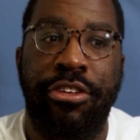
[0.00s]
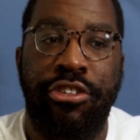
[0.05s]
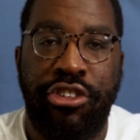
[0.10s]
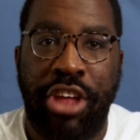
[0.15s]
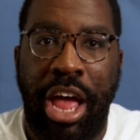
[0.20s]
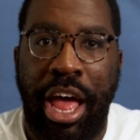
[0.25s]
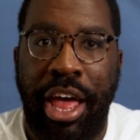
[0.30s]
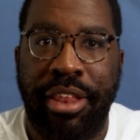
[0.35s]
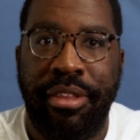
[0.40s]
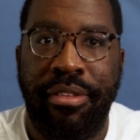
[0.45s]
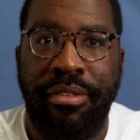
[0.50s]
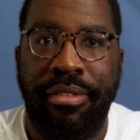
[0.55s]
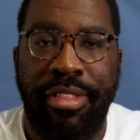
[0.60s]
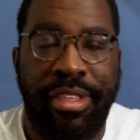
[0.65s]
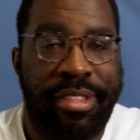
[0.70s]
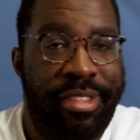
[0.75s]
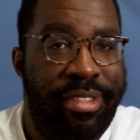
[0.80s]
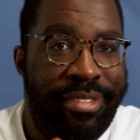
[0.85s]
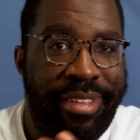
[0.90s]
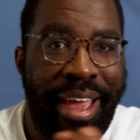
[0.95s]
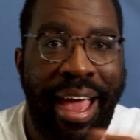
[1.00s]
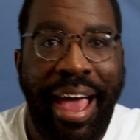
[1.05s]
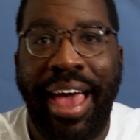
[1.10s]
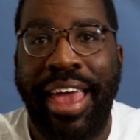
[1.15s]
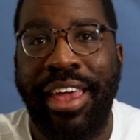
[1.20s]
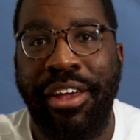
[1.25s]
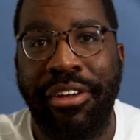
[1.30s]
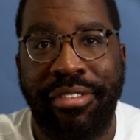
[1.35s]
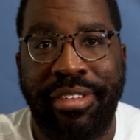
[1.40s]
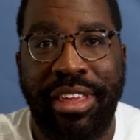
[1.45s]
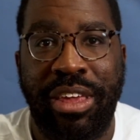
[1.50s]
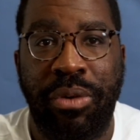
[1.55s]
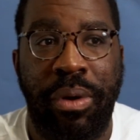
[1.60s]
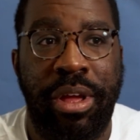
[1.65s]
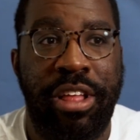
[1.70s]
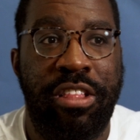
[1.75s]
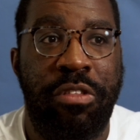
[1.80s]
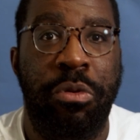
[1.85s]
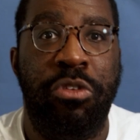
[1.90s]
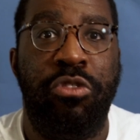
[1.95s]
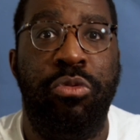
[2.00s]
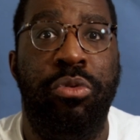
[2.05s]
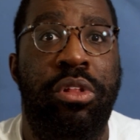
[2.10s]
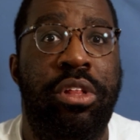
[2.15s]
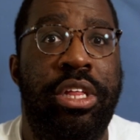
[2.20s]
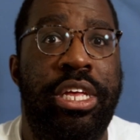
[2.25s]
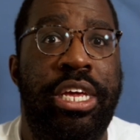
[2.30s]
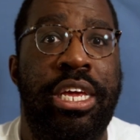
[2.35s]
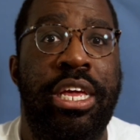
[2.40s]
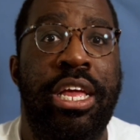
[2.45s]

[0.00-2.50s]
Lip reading: shot this entire sequence, which will